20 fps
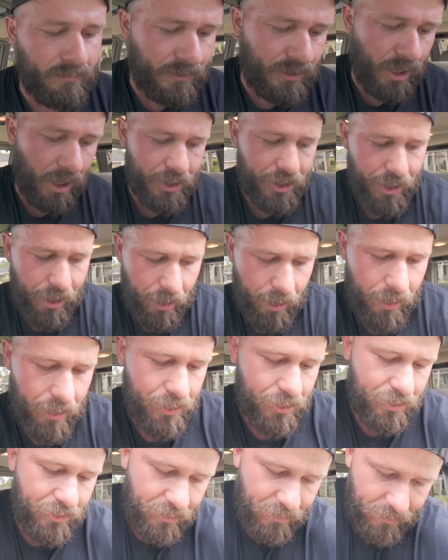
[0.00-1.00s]
dust
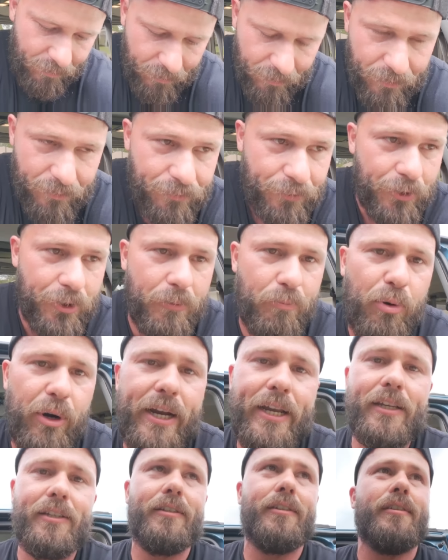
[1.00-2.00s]
guards for the
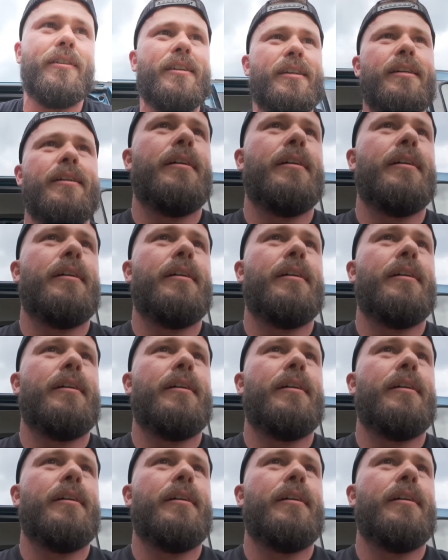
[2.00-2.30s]
brakes.